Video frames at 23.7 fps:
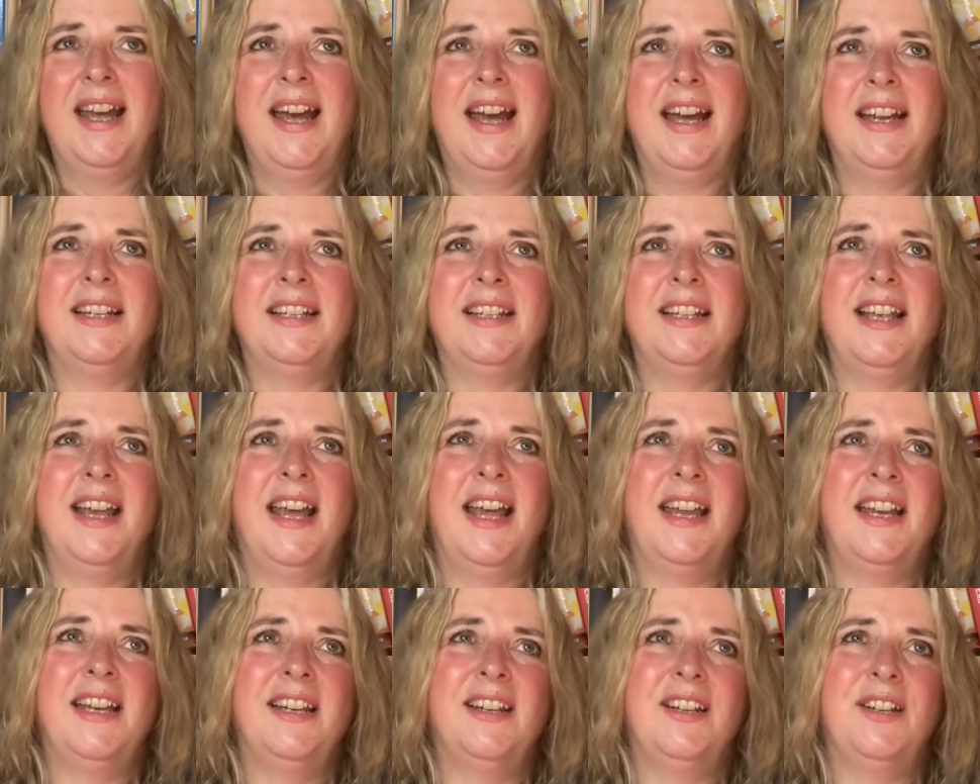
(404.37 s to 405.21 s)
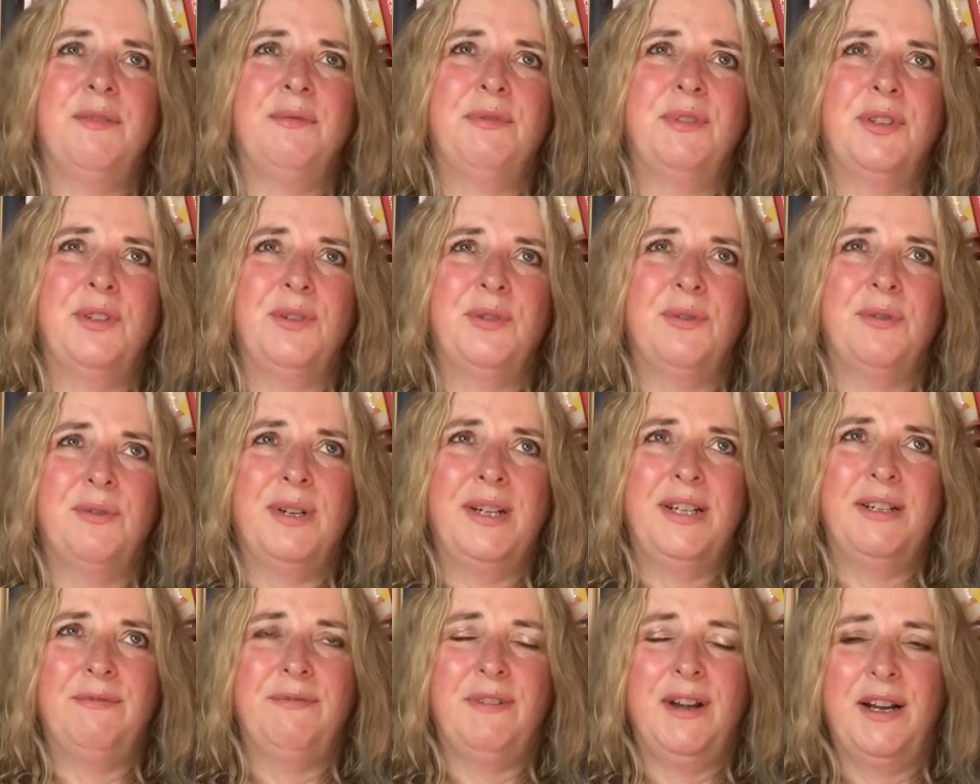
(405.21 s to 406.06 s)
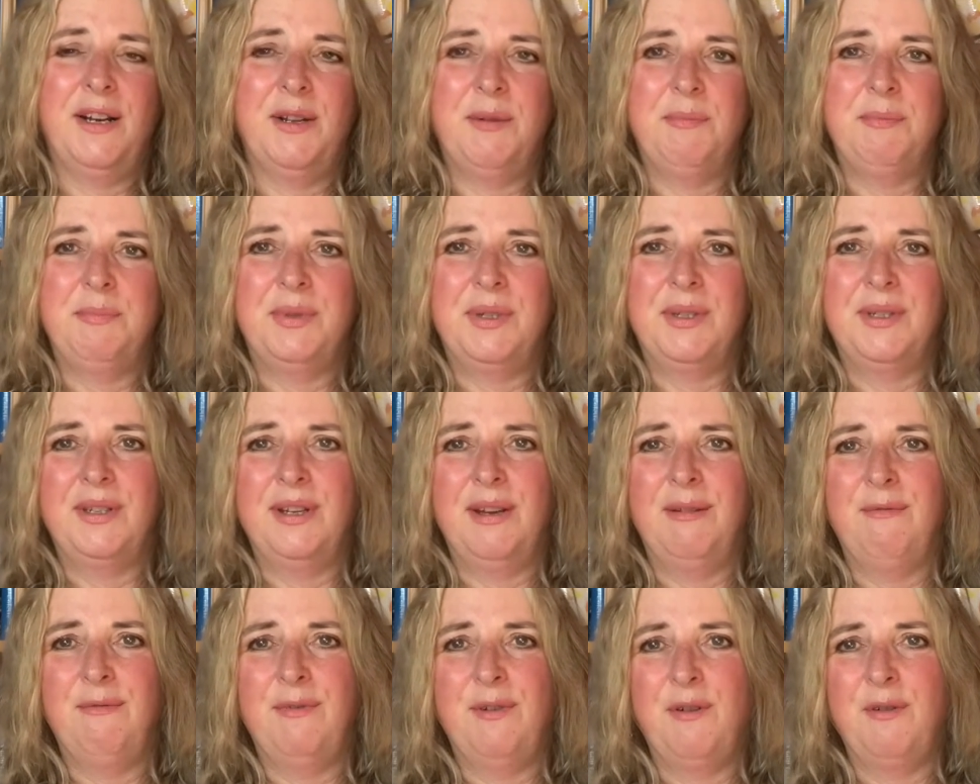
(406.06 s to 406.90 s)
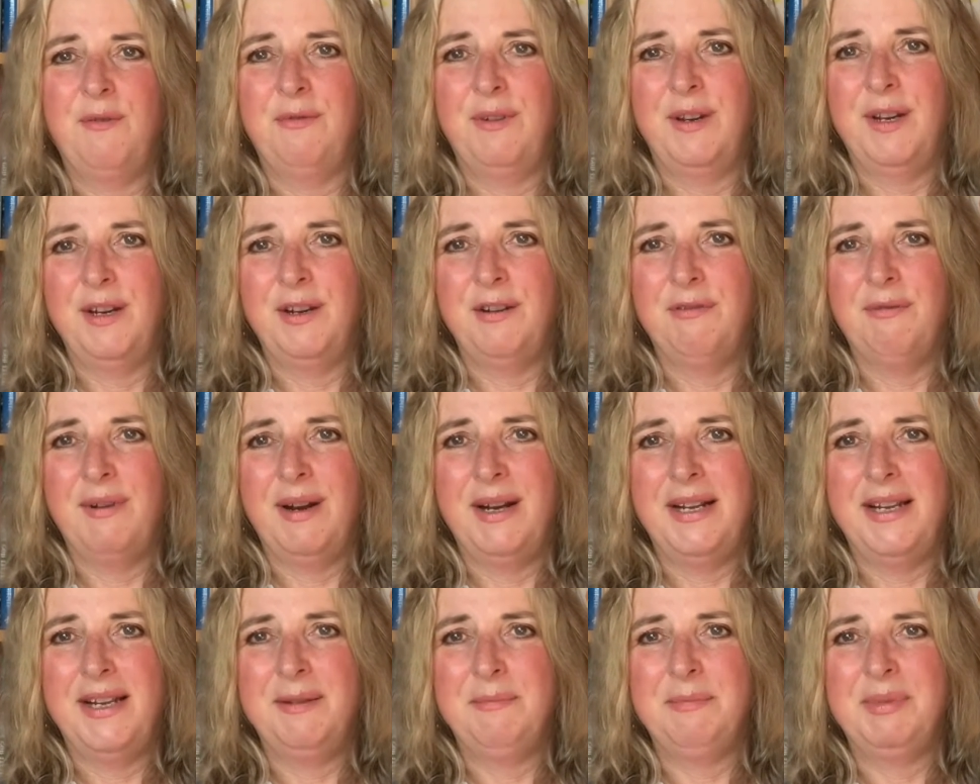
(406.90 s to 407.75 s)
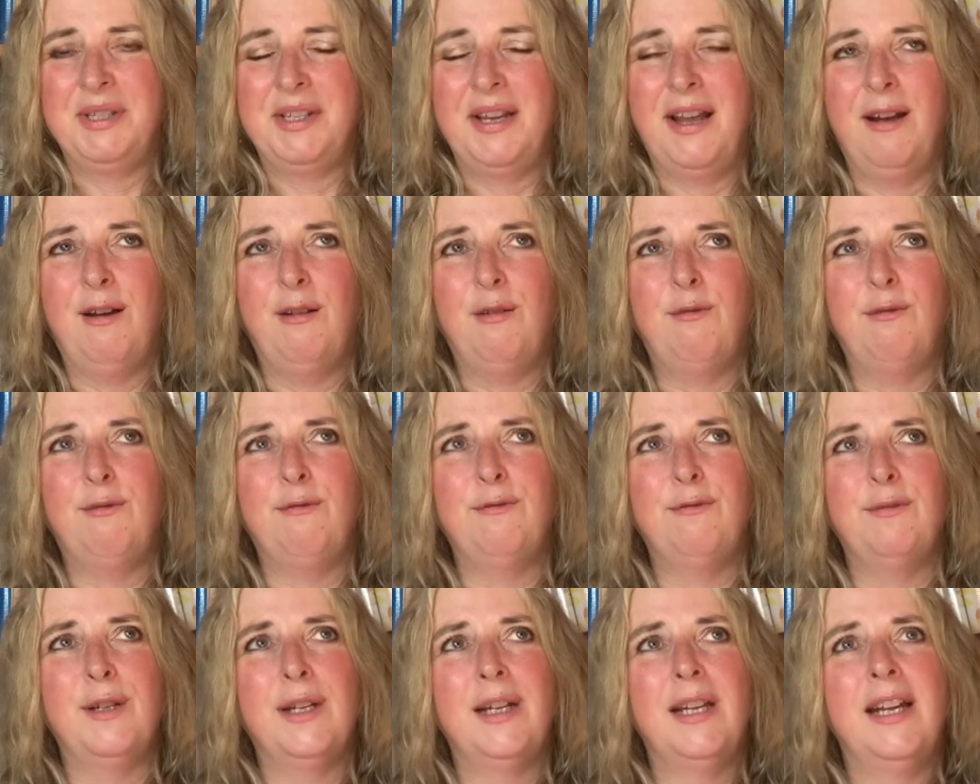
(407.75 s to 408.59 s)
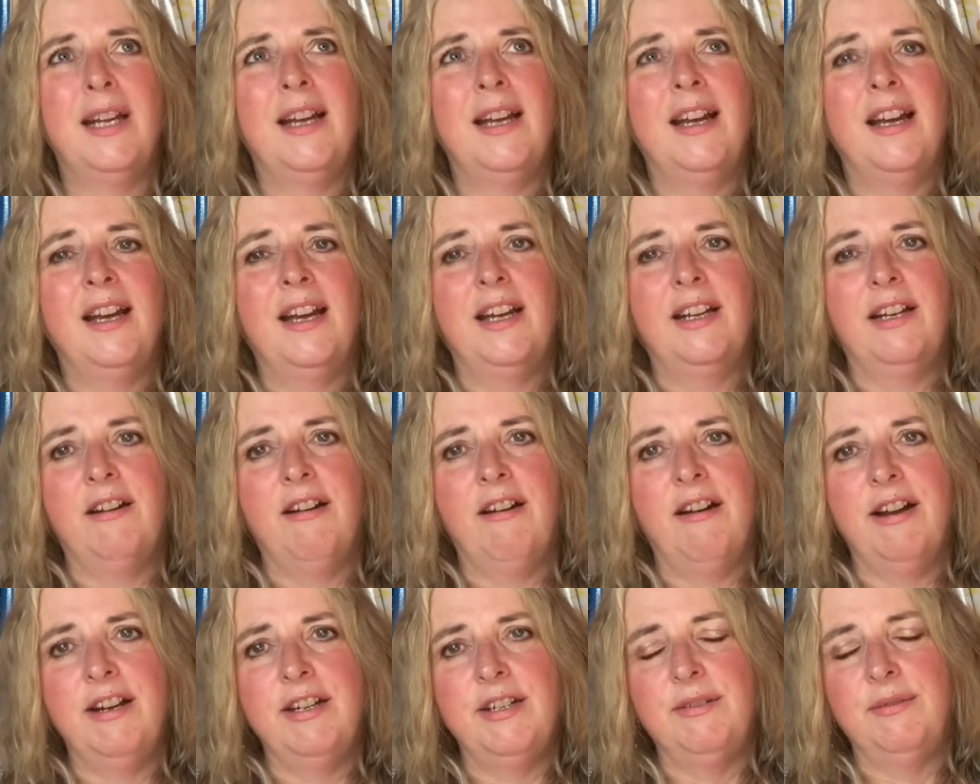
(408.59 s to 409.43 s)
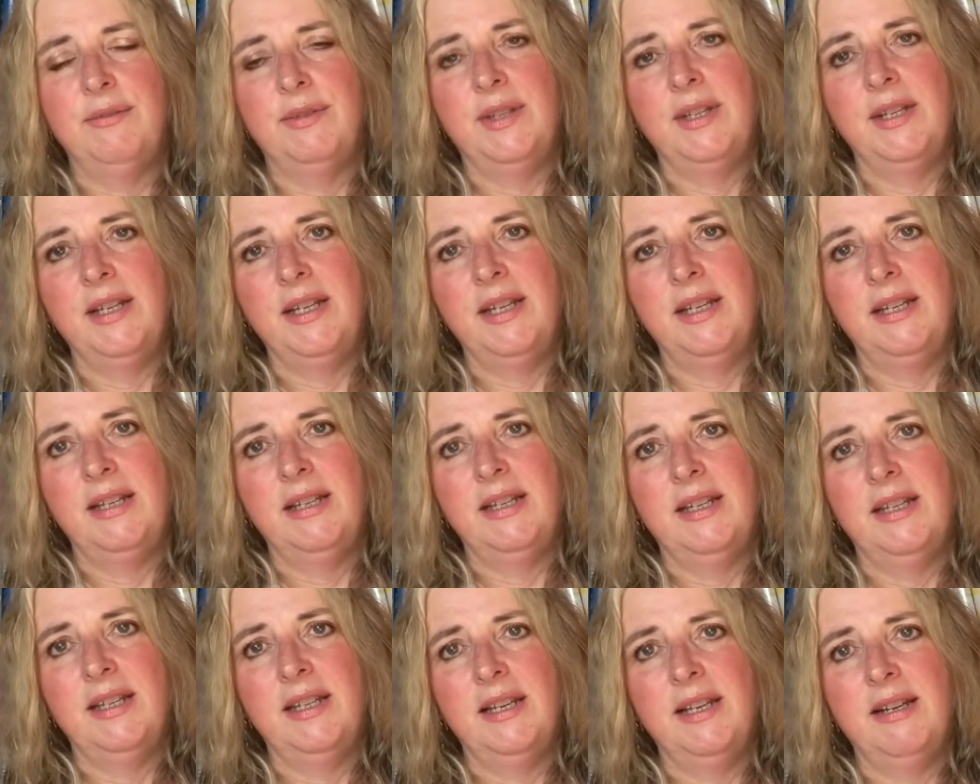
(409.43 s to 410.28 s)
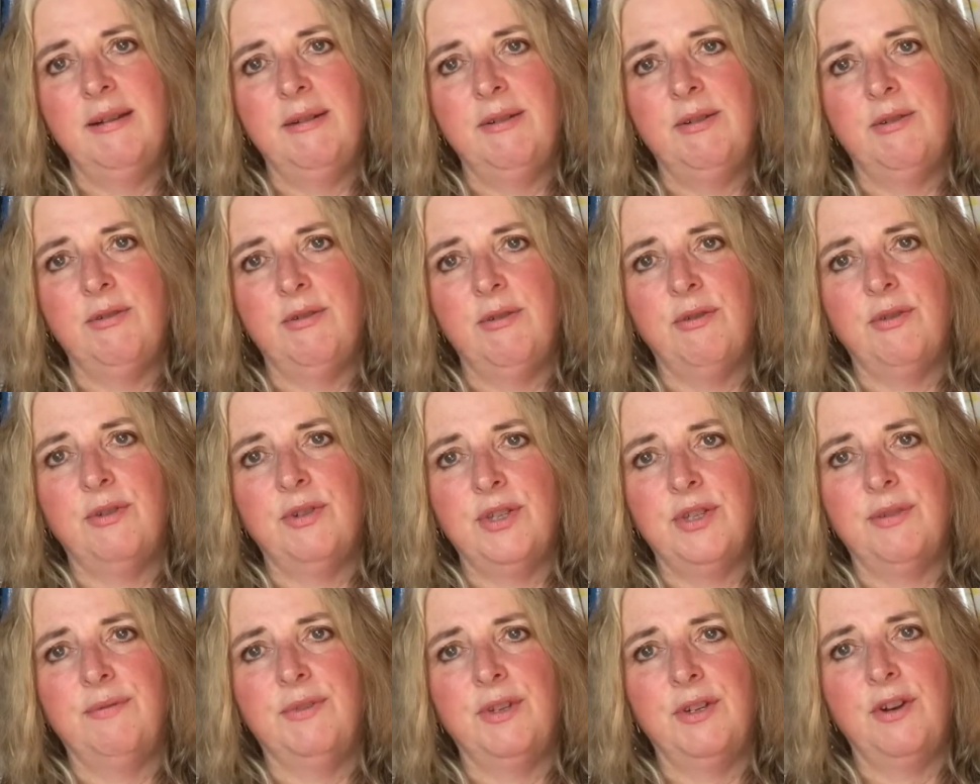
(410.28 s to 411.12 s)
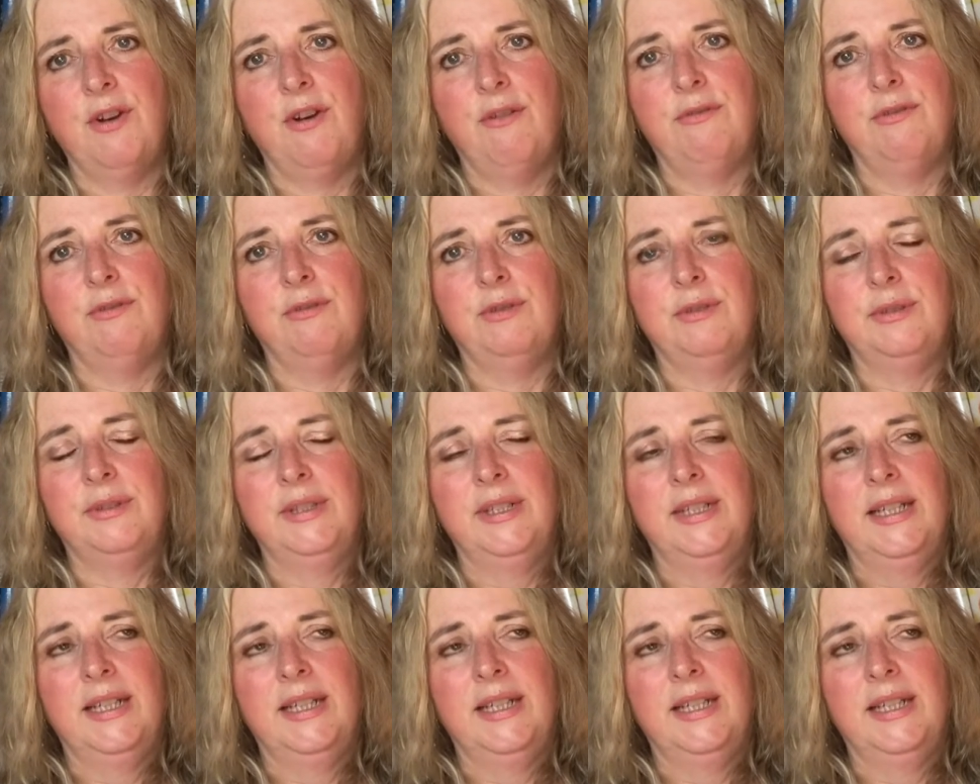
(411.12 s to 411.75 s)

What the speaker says: And then a love story develops involving Corelli himself, a kind of the crux of the novel.